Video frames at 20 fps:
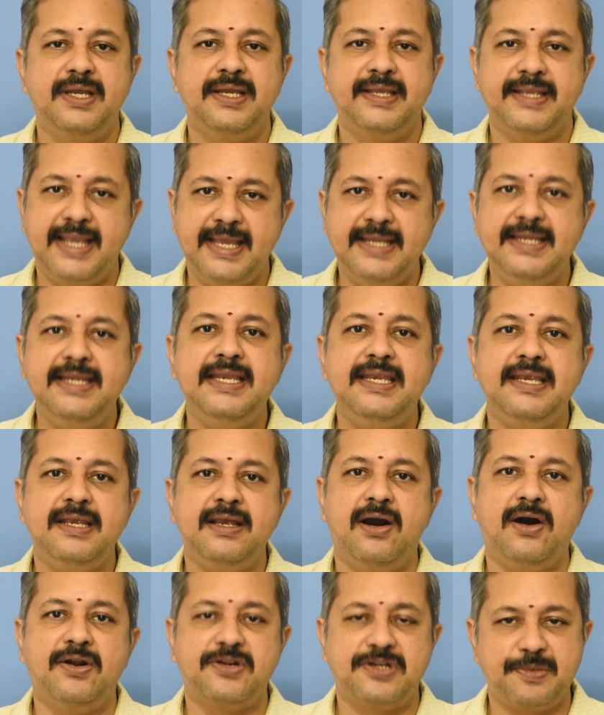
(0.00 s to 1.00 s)
any
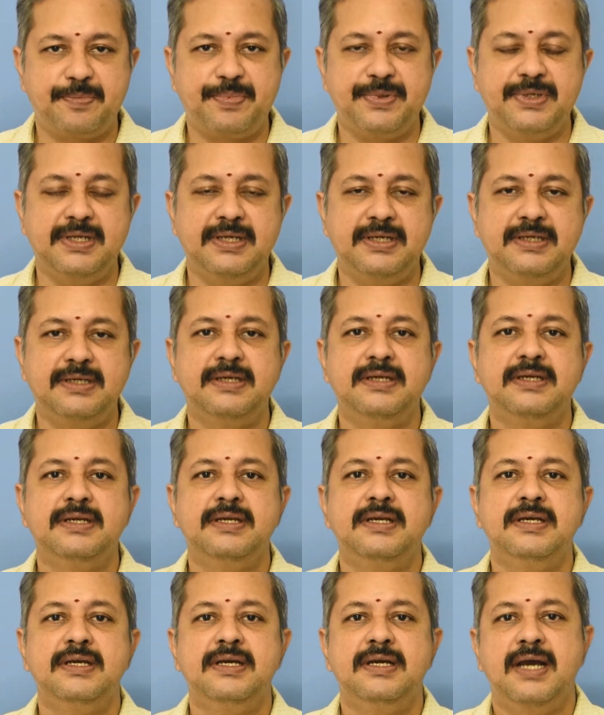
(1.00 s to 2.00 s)
entrepreneur.
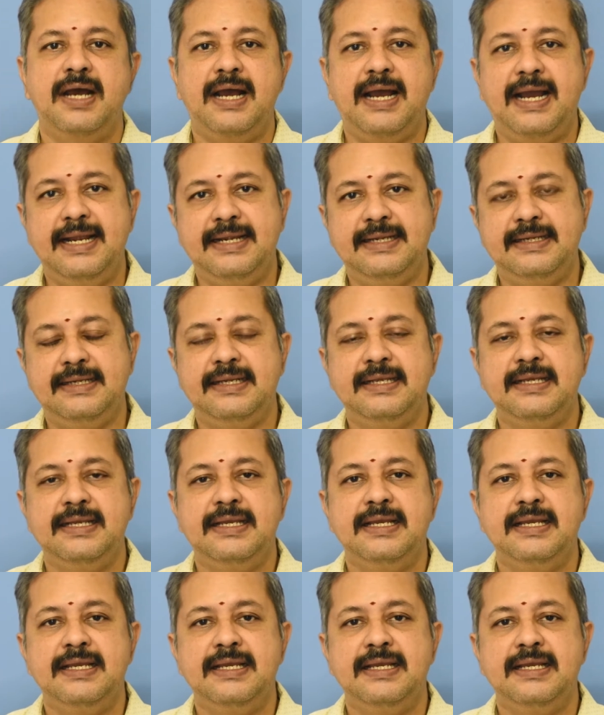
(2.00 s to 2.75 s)
And